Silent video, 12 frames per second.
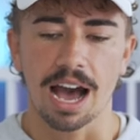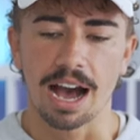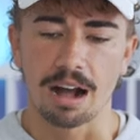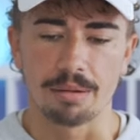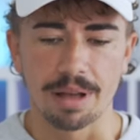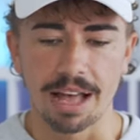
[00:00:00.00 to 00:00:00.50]

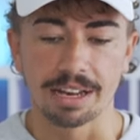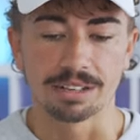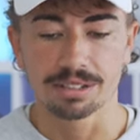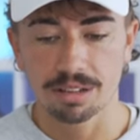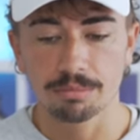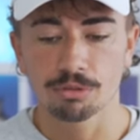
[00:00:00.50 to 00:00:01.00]
um, and
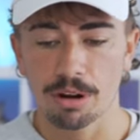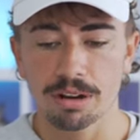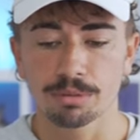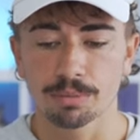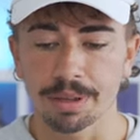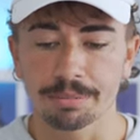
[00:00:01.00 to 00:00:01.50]
some
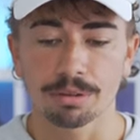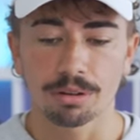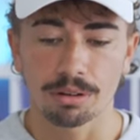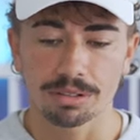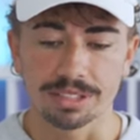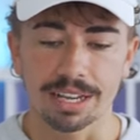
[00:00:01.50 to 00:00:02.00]
credible people
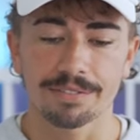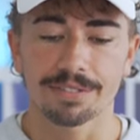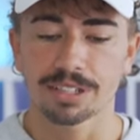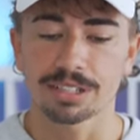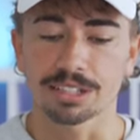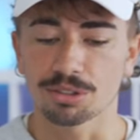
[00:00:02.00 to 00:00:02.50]
are
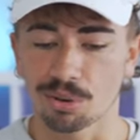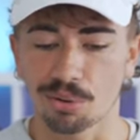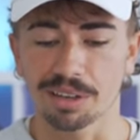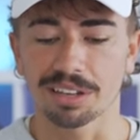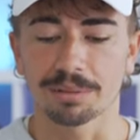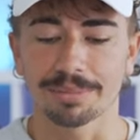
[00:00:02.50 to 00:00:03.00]
definitely
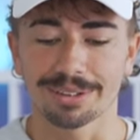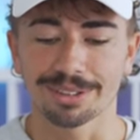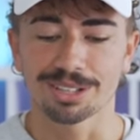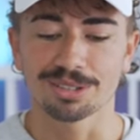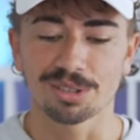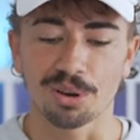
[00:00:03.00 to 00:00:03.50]
talking about
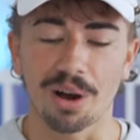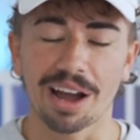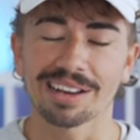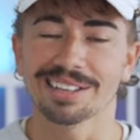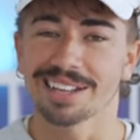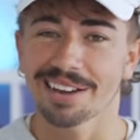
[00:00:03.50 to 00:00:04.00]
this. So
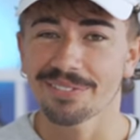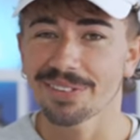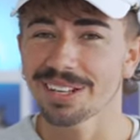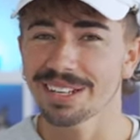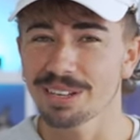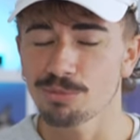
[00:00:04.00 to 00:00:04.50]
I
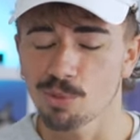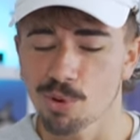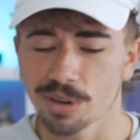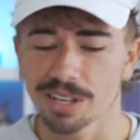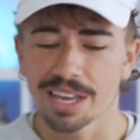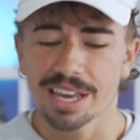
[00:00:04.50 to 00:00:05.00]
definitely
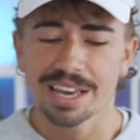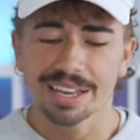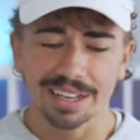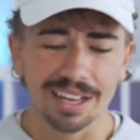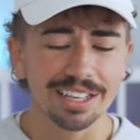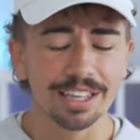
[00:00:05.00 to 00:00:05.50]
would
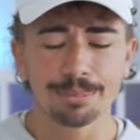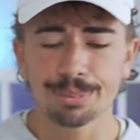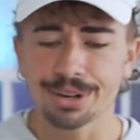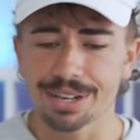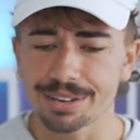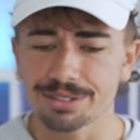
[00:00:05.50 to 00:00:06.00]
kind of keep
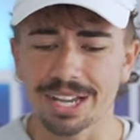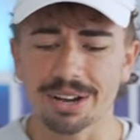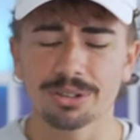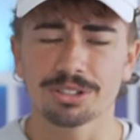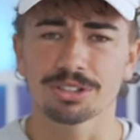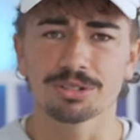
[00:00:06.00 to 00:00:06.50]
your ears
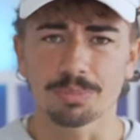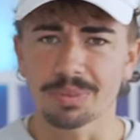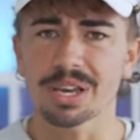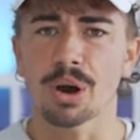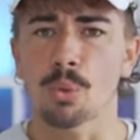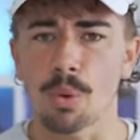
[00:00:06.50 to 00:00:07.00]
out. Just
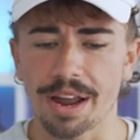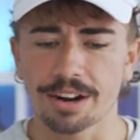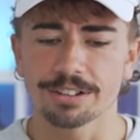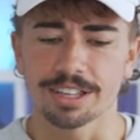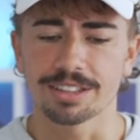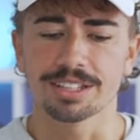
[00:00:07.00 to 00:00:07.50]
be
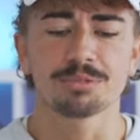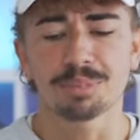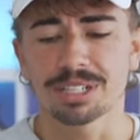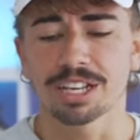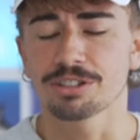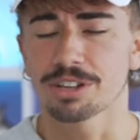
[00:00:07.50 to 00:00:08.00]
aware that this
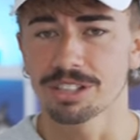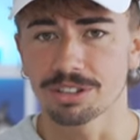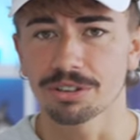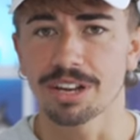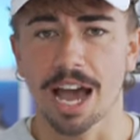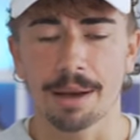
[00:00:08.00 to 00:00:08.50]
potentially
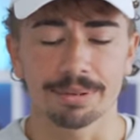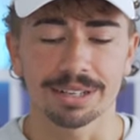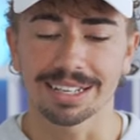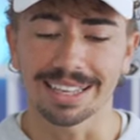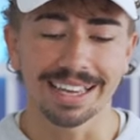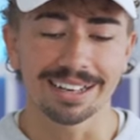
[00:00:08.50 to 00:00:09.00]
could
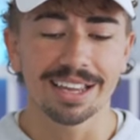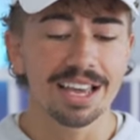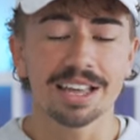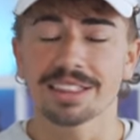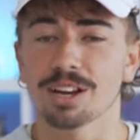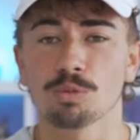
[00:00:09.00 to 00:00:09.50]
happen. Again,
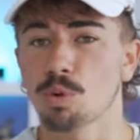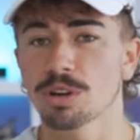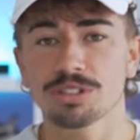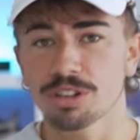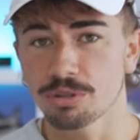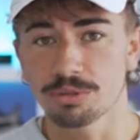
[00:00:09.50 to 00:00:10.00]
there
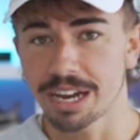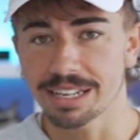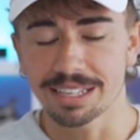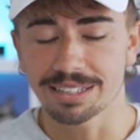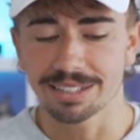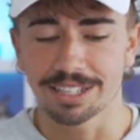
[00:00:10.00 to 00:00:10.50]
was no
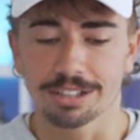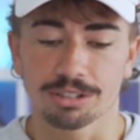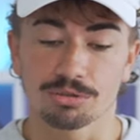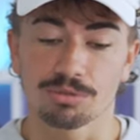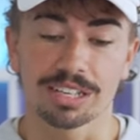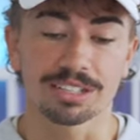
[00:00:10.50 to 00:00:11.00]
Nike
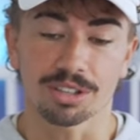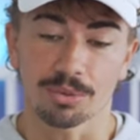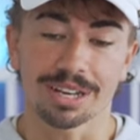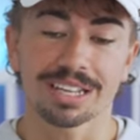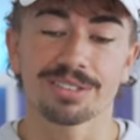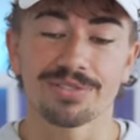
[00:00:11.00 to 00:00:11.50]
sneakers released,
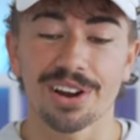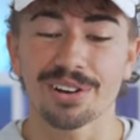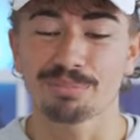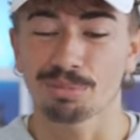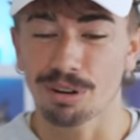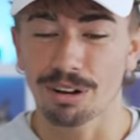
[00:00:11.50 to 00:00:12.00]
so it is
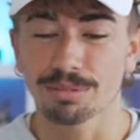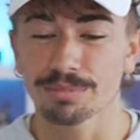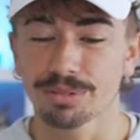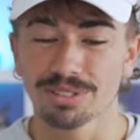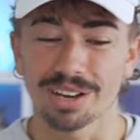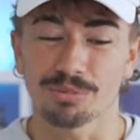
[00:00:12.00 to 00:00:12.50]
very
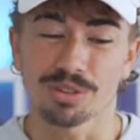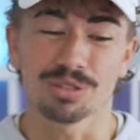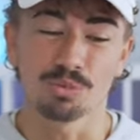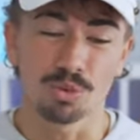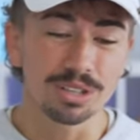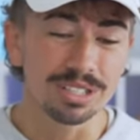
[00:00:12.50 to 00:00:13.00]
probable that we
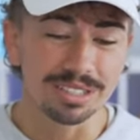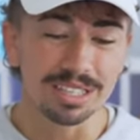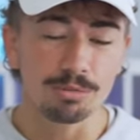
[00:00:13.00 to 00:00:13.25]
would see